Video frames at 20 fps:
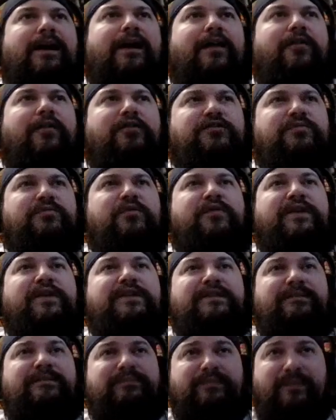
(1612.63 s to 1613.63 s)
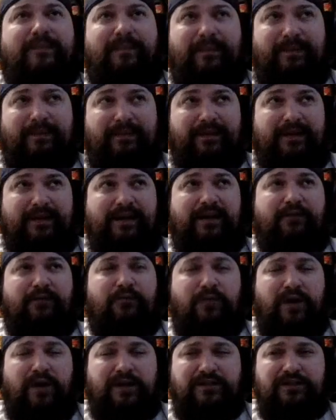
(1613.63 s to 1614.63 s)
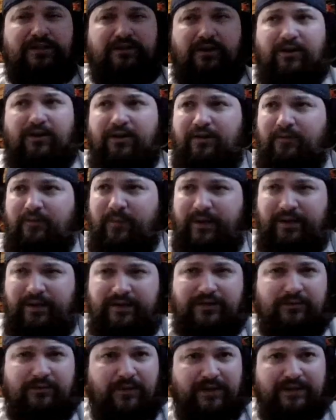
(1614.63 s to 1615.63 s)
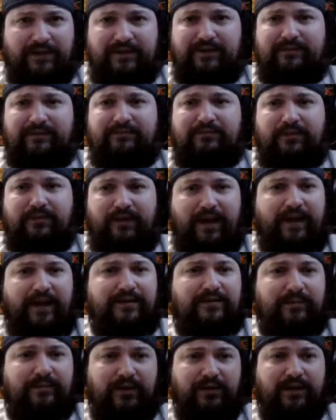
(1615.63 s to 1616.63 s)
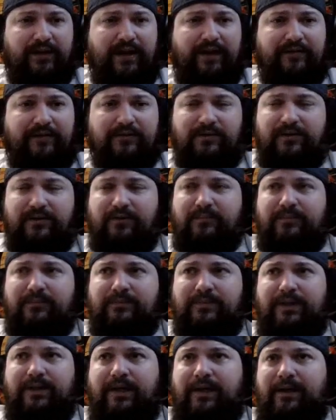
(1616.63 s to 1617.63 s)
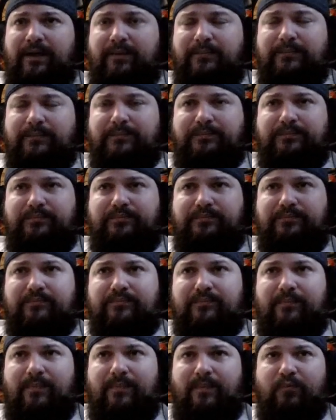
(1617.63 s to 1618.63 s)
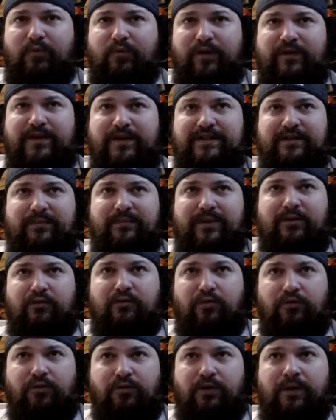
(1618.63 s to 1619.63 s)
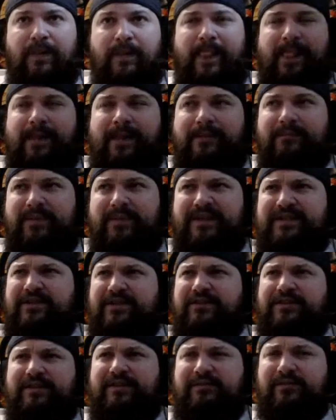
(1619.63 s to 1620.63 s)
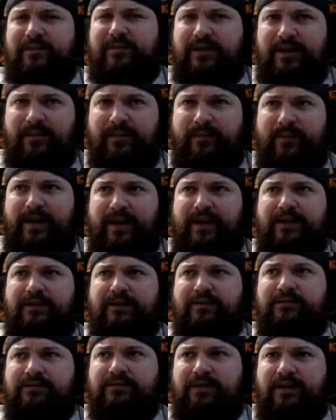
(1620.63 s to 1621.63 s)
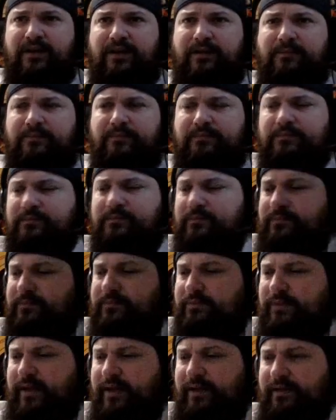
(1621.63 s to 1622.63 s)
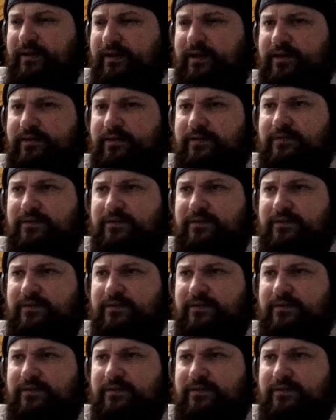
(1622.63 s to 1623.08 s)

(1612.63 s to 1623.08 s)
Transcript: Those movies, I've watched all of them at least once. Had some good laughs with them. Revisiting be cool. Ben Stiller seems to be coming back lately.